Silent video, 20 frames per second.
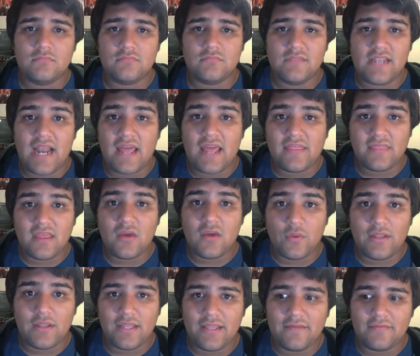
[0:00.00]
that I think
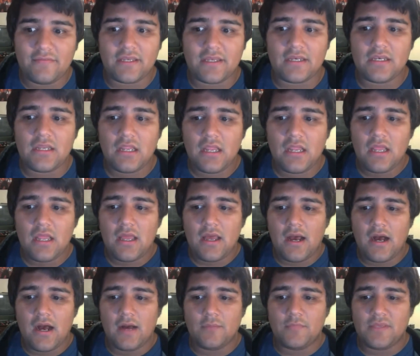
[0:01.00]
we live in
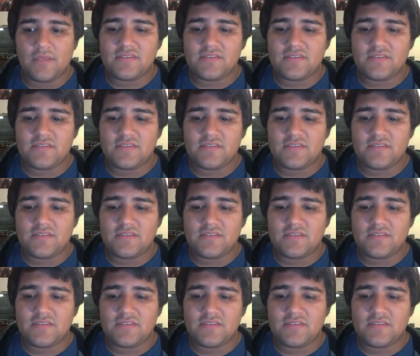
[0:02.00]
um,